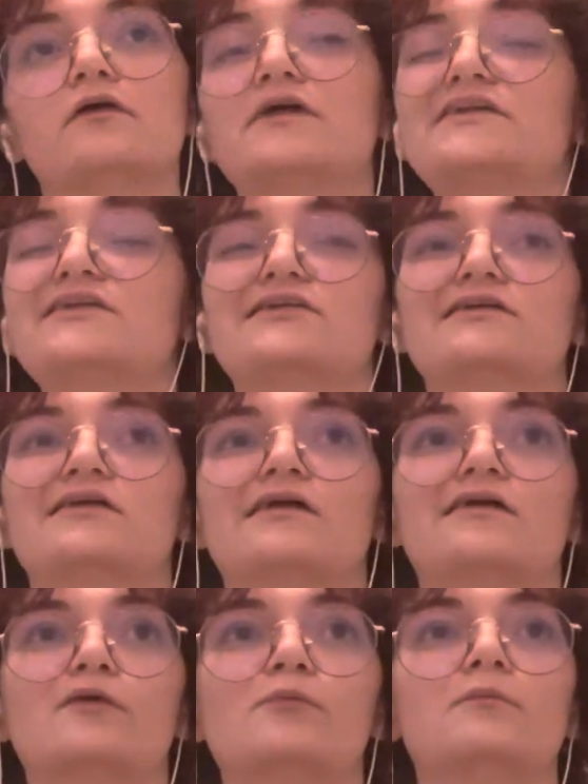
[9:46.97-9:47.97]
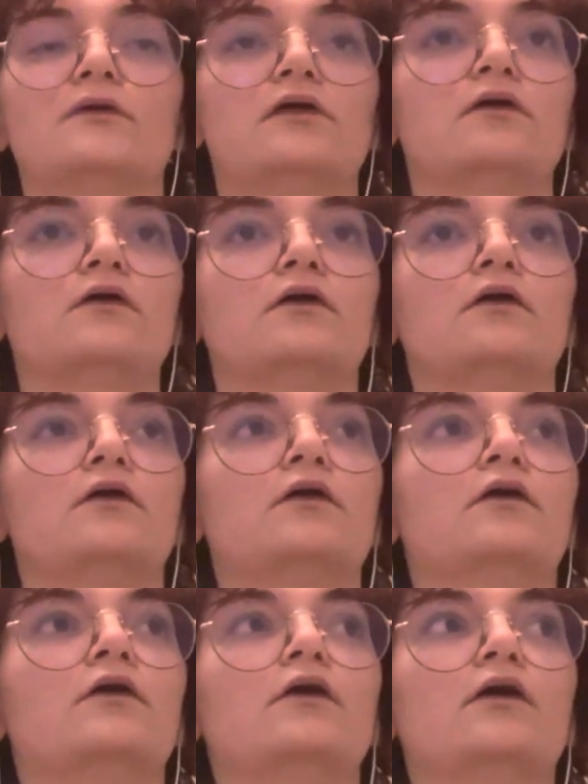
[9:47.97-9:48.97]
It's just not helping me.
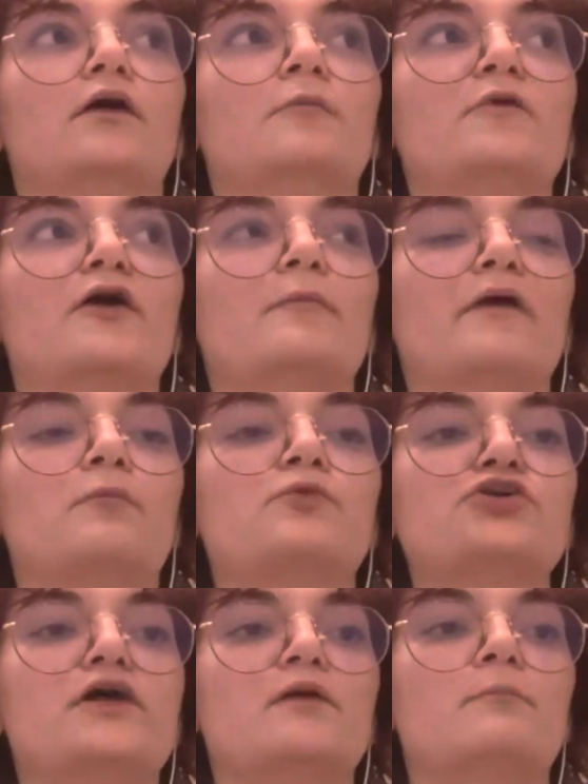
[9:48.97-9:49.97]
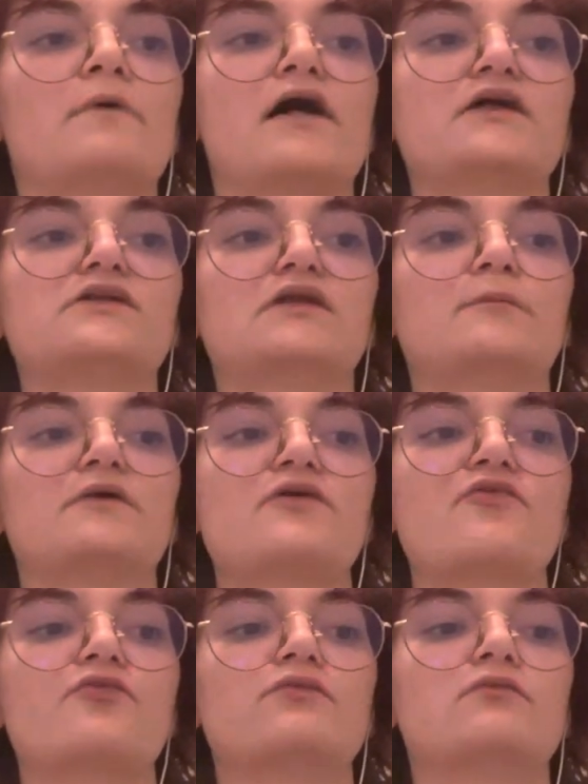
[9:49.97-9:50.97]
I'm not trying to bash
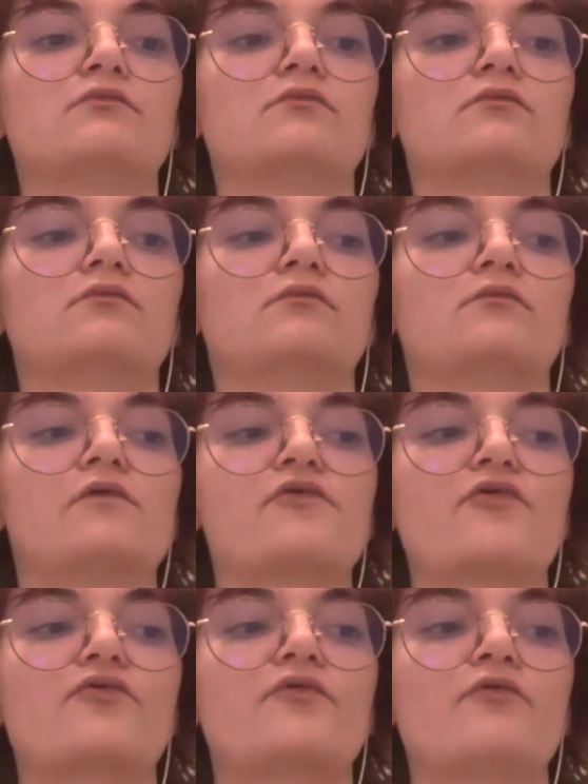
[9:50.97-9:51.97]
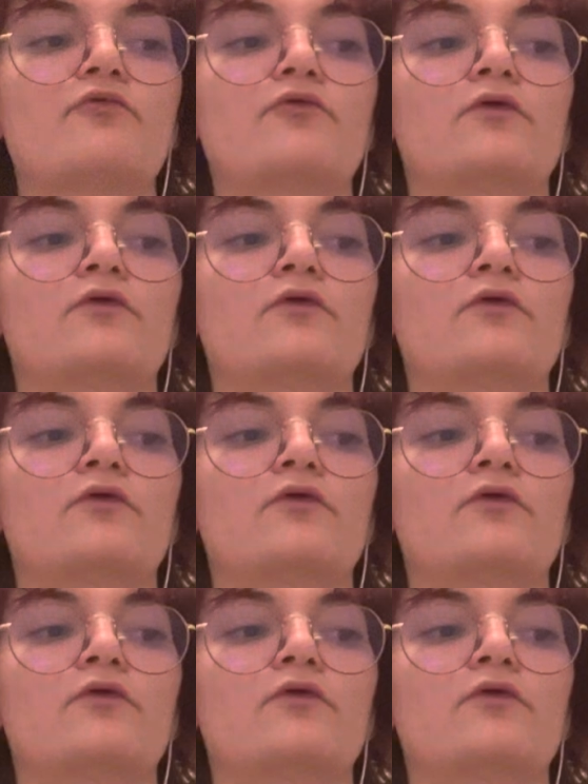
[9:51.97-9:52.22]
anybody's existence.